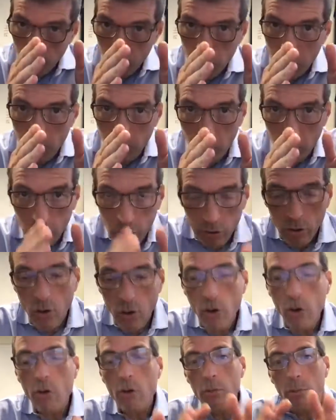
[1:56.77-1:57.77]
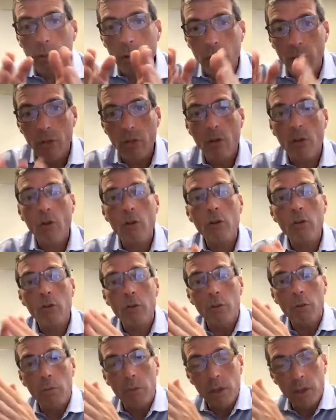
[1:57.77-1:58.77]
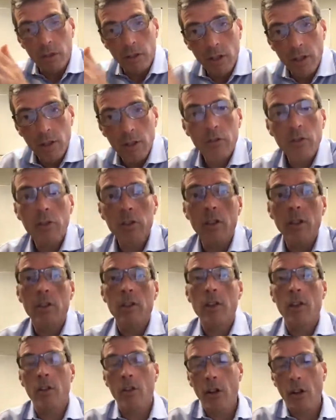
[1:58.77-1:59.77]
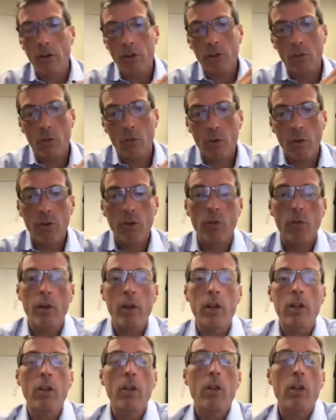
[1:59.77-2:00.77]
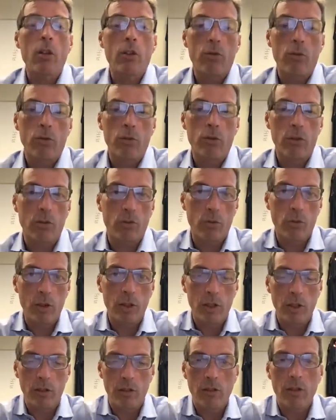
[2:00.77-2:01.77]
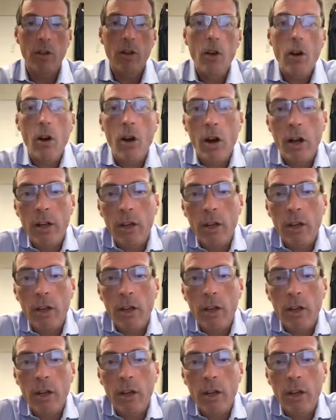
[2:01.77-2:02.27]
Be slow, be thorough, be attentive to detail as you work your way through these readings on